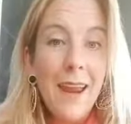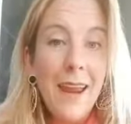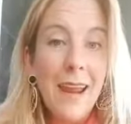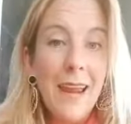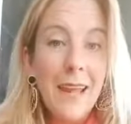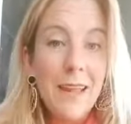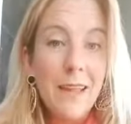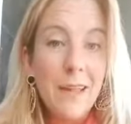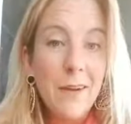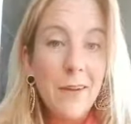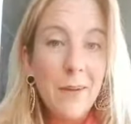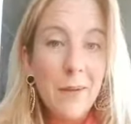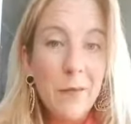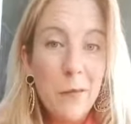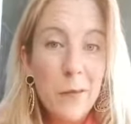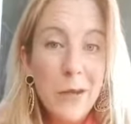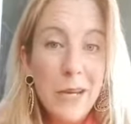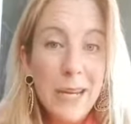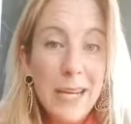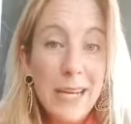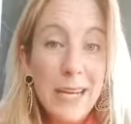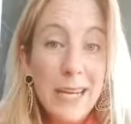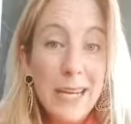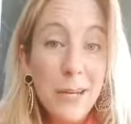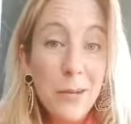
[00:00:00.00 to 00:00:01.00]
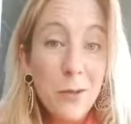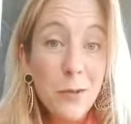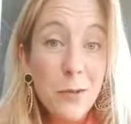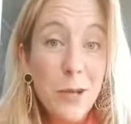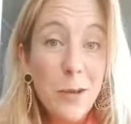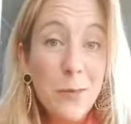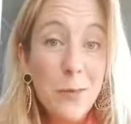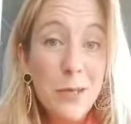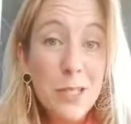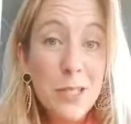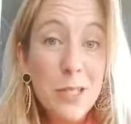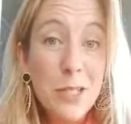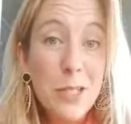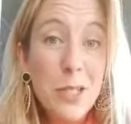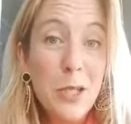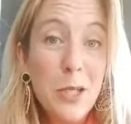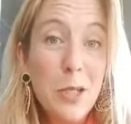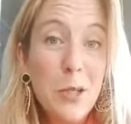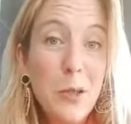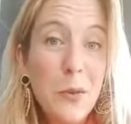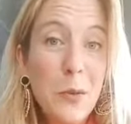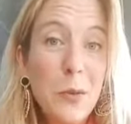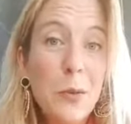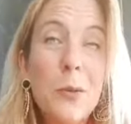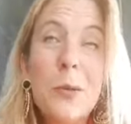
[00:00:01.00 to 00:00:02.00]
Hey there everybody, Kendall coming to
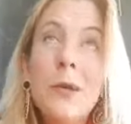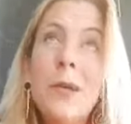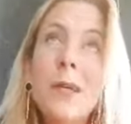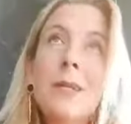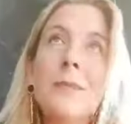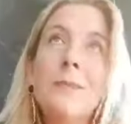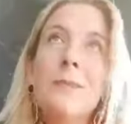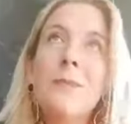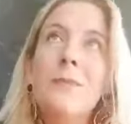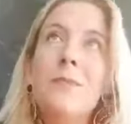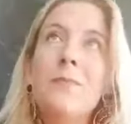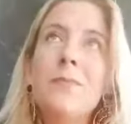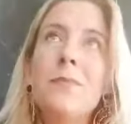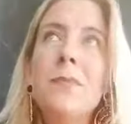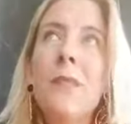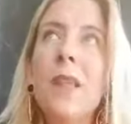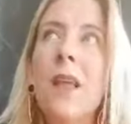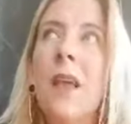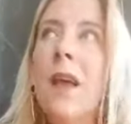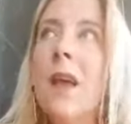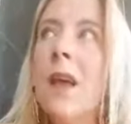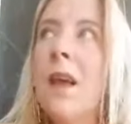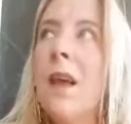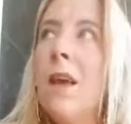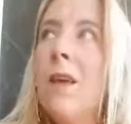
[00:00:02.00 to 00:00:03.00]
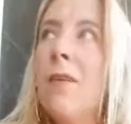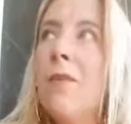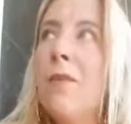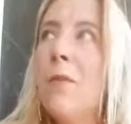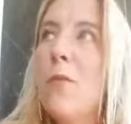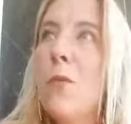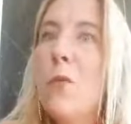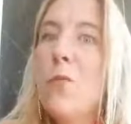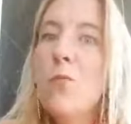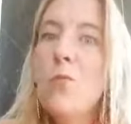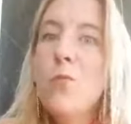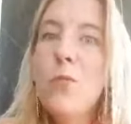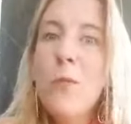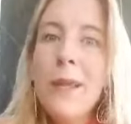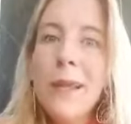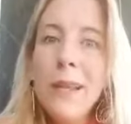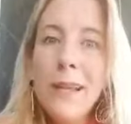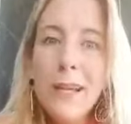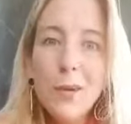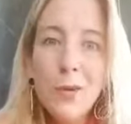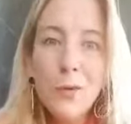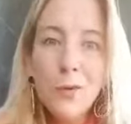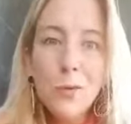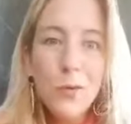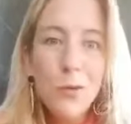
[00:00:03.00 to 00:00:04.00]
you from a
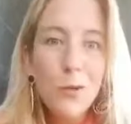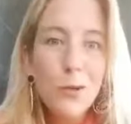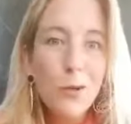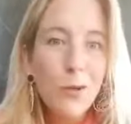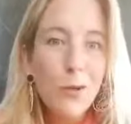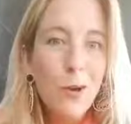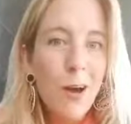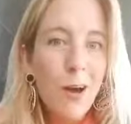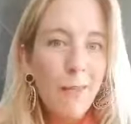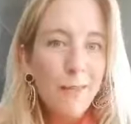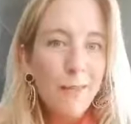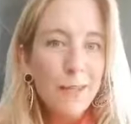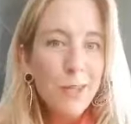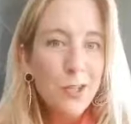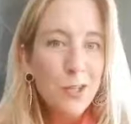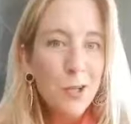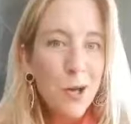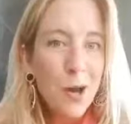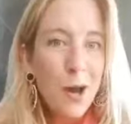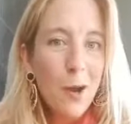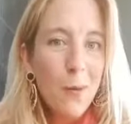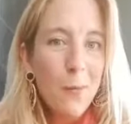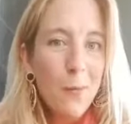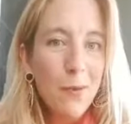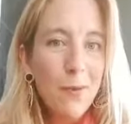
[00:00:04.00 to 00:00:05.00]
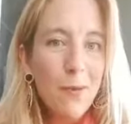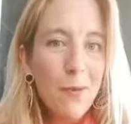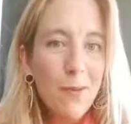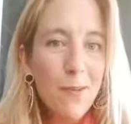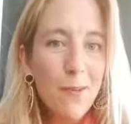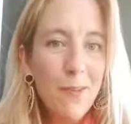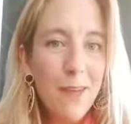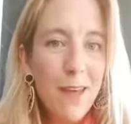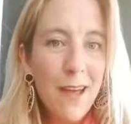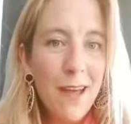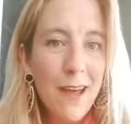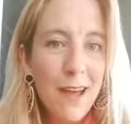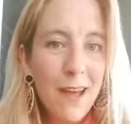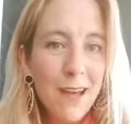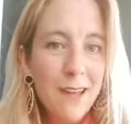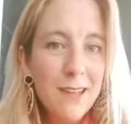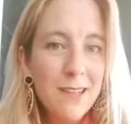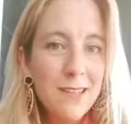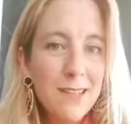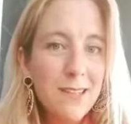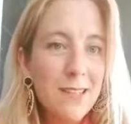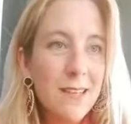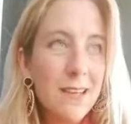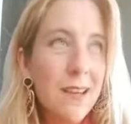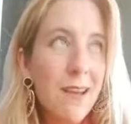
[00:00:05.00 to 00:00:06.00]
really cool little coffee shop that
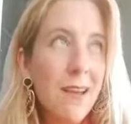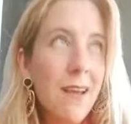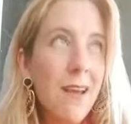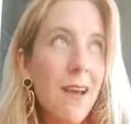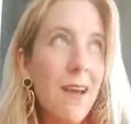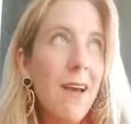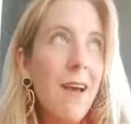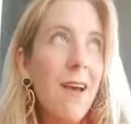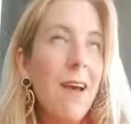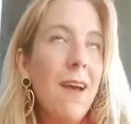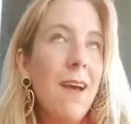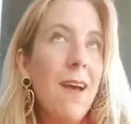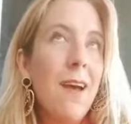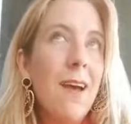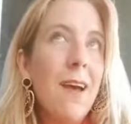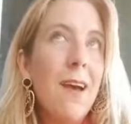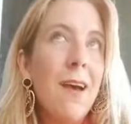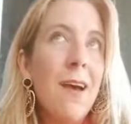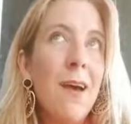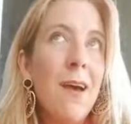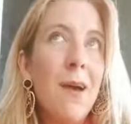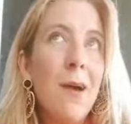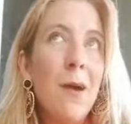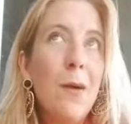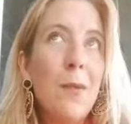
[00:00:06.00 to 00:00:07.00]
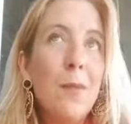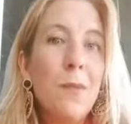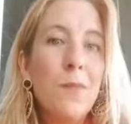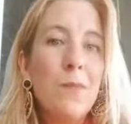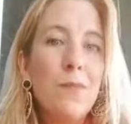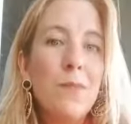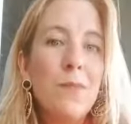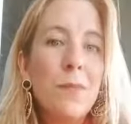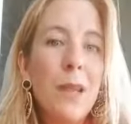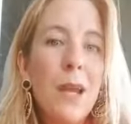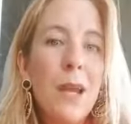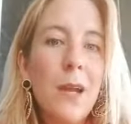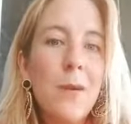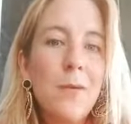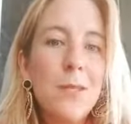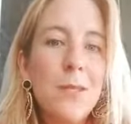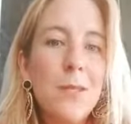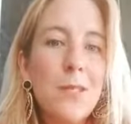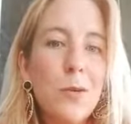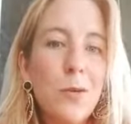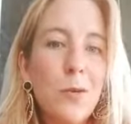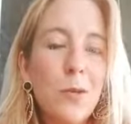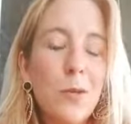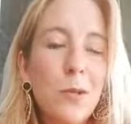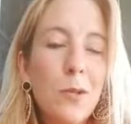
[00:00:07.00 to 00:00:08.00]
I
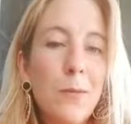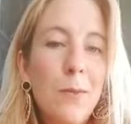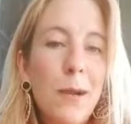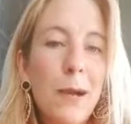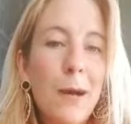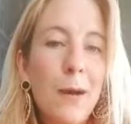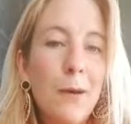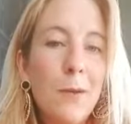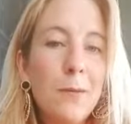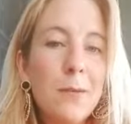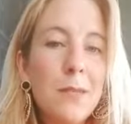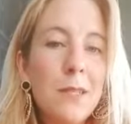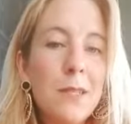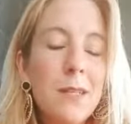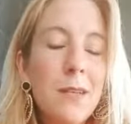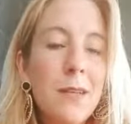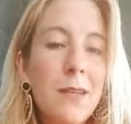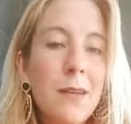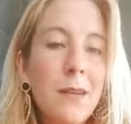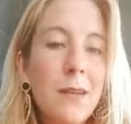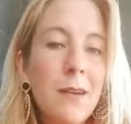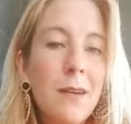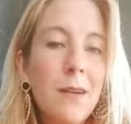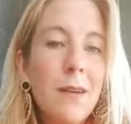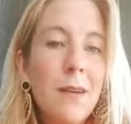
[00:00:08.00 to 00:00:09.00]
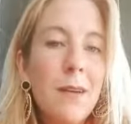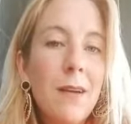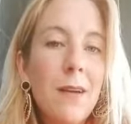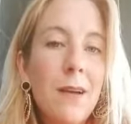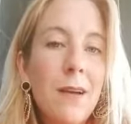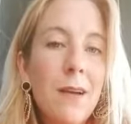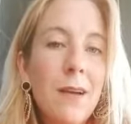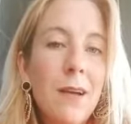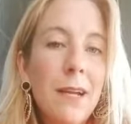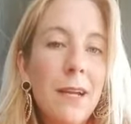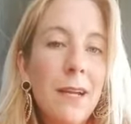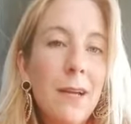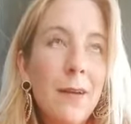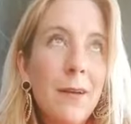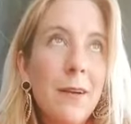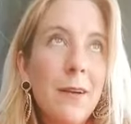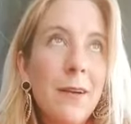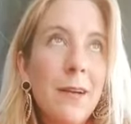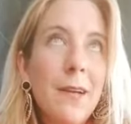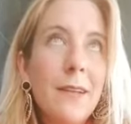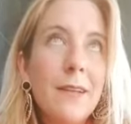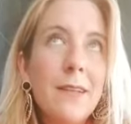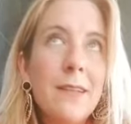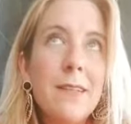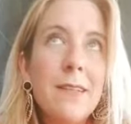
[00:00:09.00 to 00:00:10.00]
was told about here
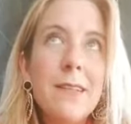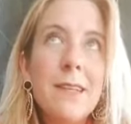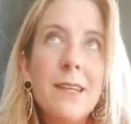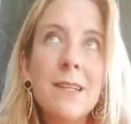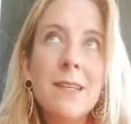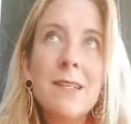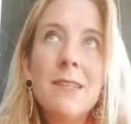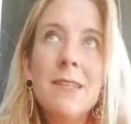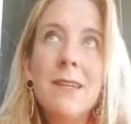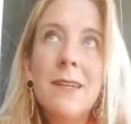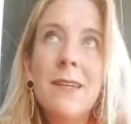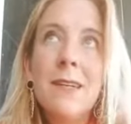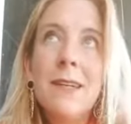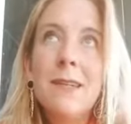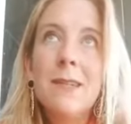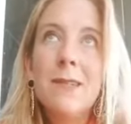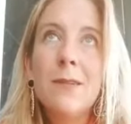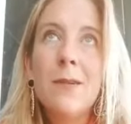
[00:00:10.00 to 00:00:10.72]
in the Texas area.